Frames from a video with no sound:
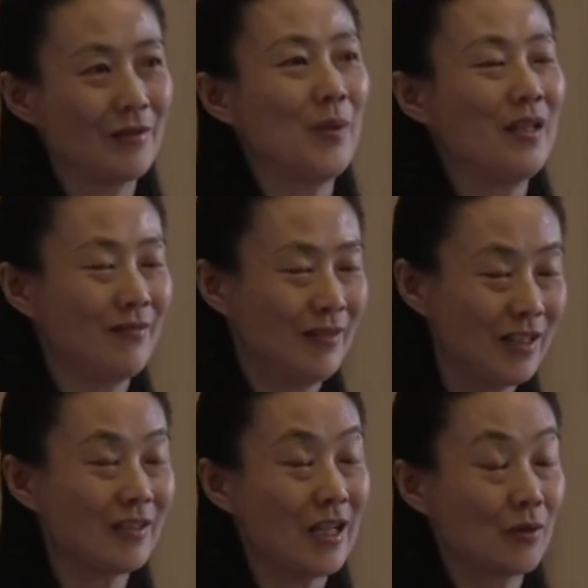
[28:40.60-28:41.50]
being
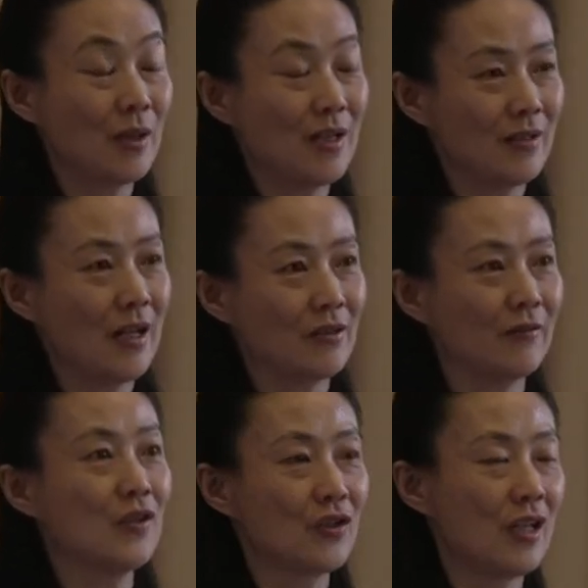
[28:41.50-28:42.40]
decontextualized as the
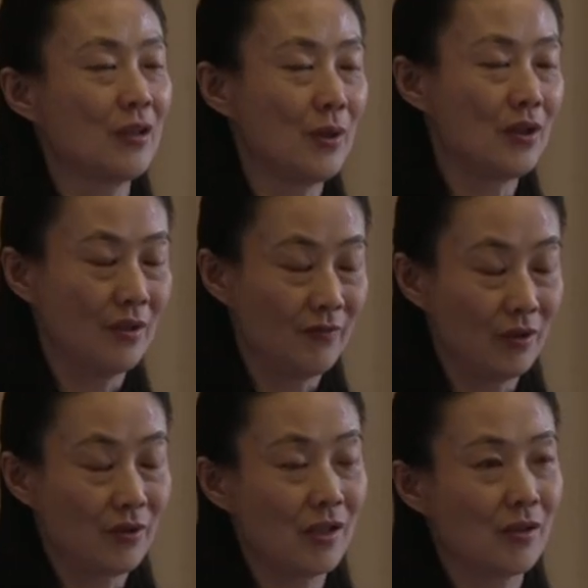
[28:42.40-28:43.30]
first generation of
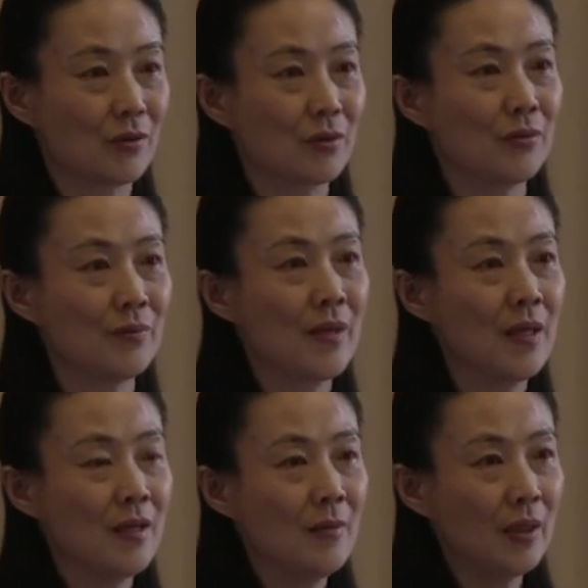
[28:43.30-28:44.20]
the Chicago school.
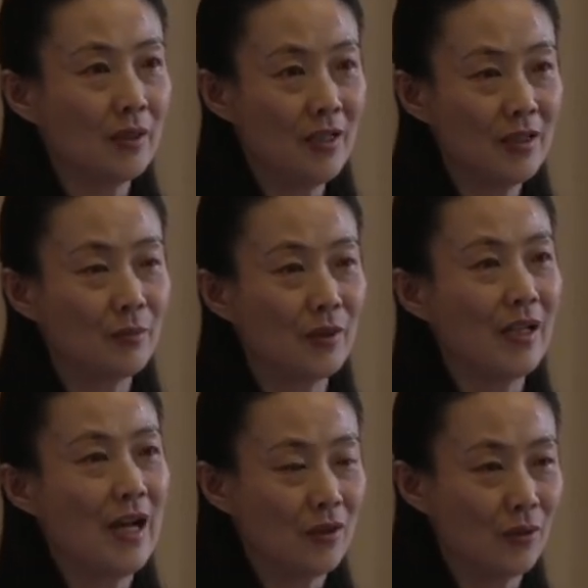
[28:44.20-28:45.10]
But his
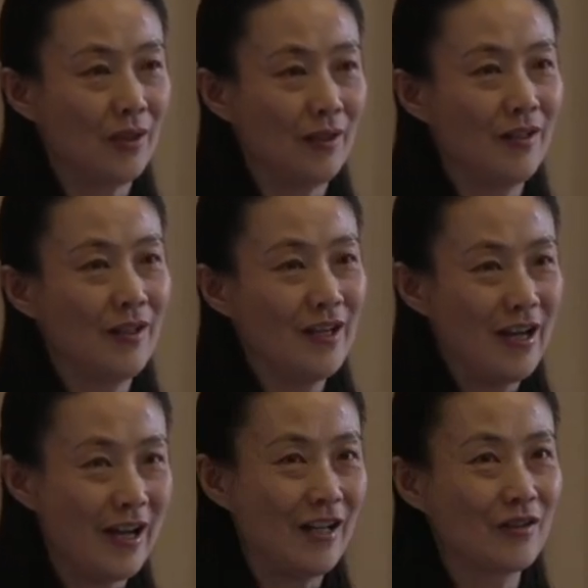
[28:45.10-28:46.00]
work actually
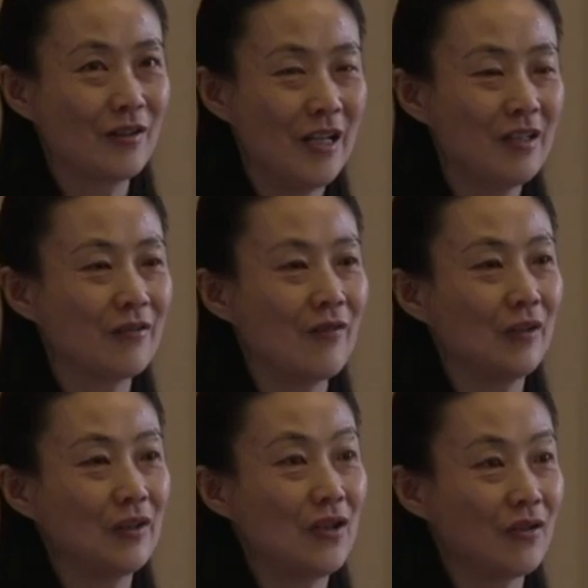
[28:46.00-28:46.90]
has laid its
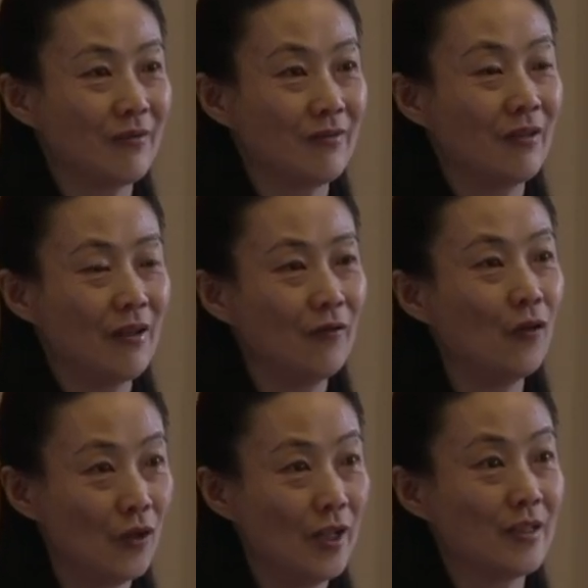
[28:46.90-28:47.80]
foundation
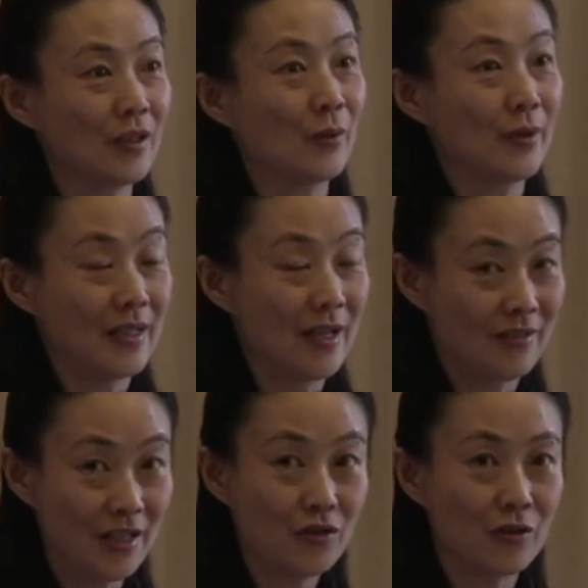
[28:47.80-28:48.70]
for
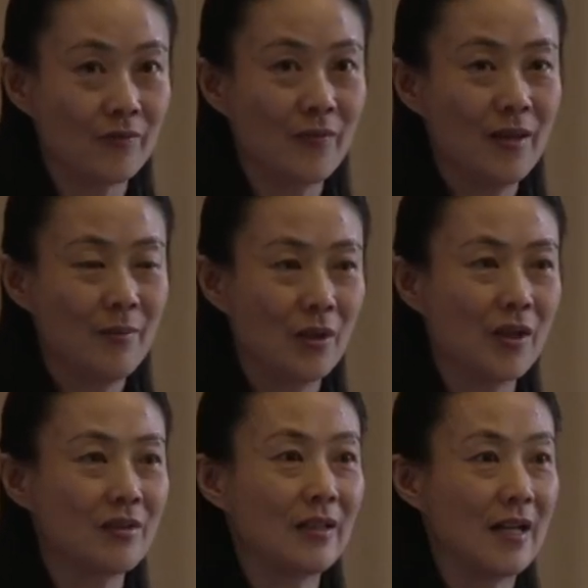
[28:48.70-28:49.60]
historicization
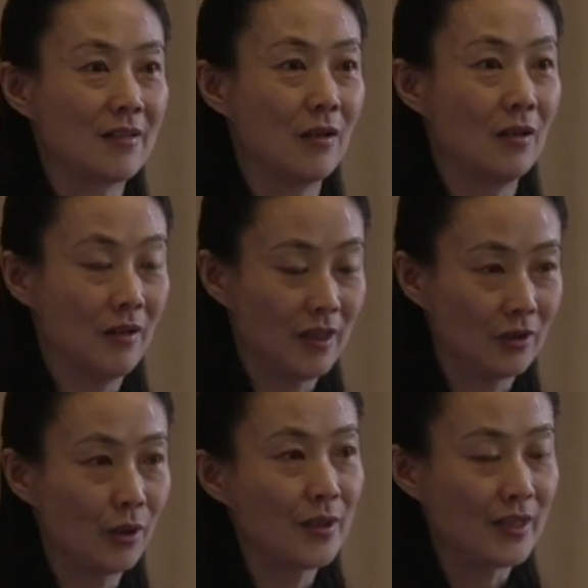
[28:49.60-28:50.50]
because it has a
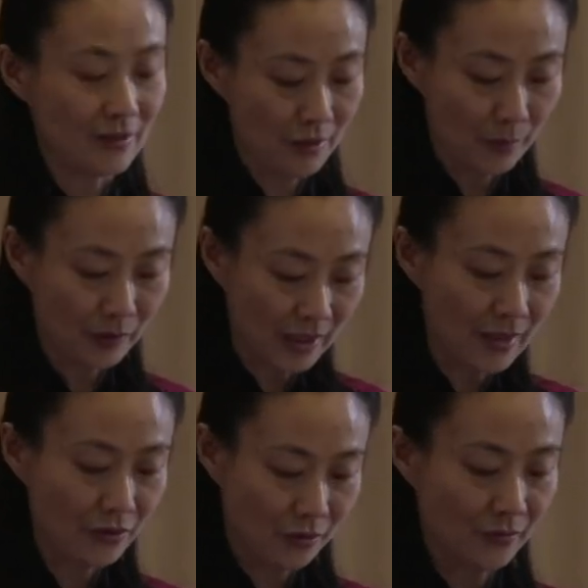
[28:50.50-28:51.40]
historicizing
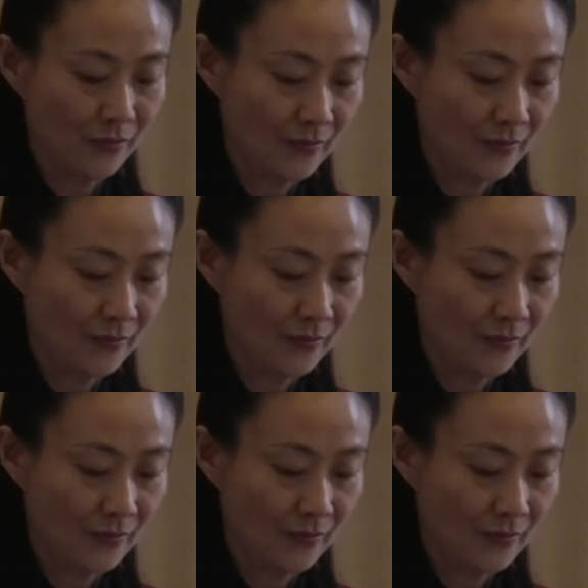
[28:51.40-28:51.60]
potential.